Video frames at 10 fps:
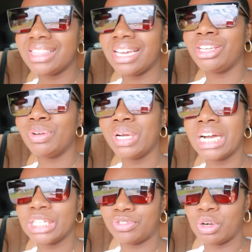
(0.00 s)
thank you
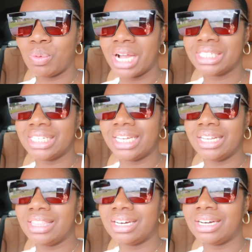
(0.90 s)
guys for
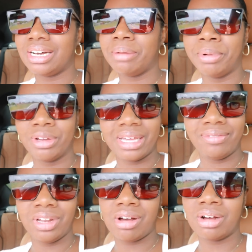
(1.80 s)
watching the
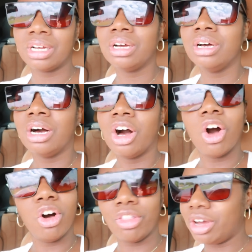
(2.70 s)
birthday vlog.
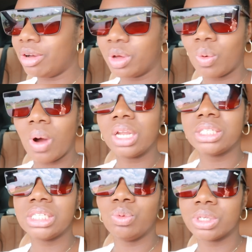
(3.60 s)
Although the
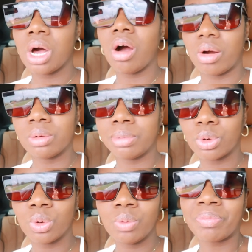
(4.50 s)
quality was
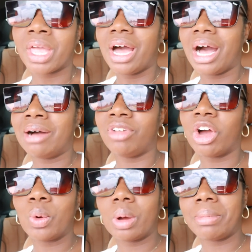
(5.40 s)
horrible, I'm
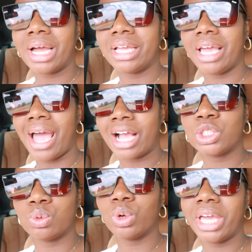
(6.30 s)
vlogging with my
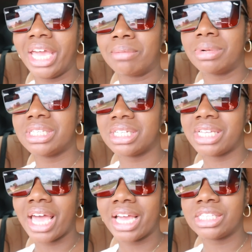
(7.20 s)
actual camera
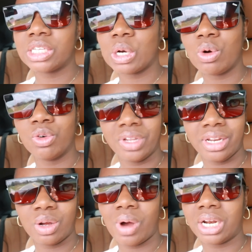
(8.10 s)
today, so
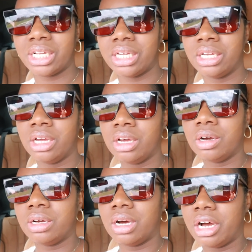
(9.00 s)
hopefully the quality
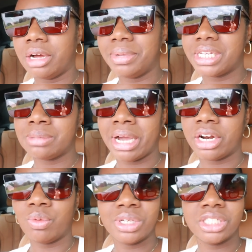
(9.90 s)
um is
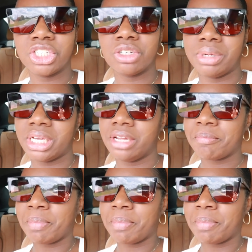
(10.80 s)
better, which it should be.